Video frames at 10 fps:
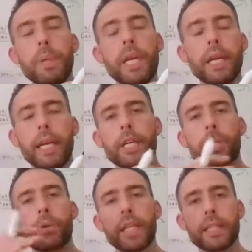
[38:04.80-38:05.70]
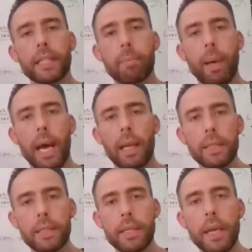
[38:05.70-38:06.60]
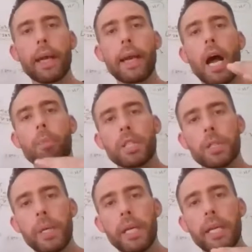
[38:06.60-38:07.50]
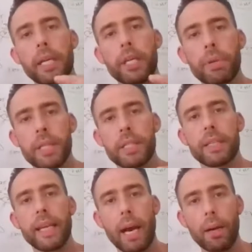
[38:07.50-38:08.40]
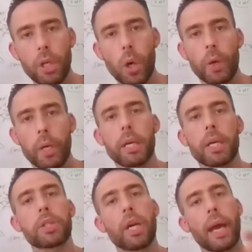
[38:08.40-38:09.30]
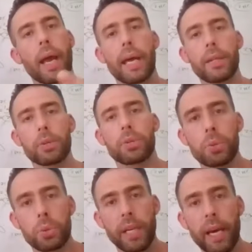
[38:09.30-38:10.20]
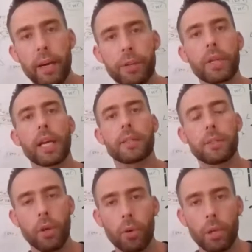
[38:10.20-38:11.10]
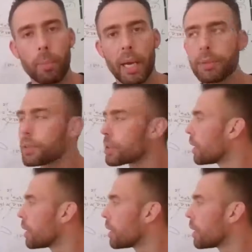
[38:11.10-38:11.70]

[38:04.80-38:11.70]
being increased in the balance and how much is being increased in the outgoing, because you got to add those two together to get the total amount.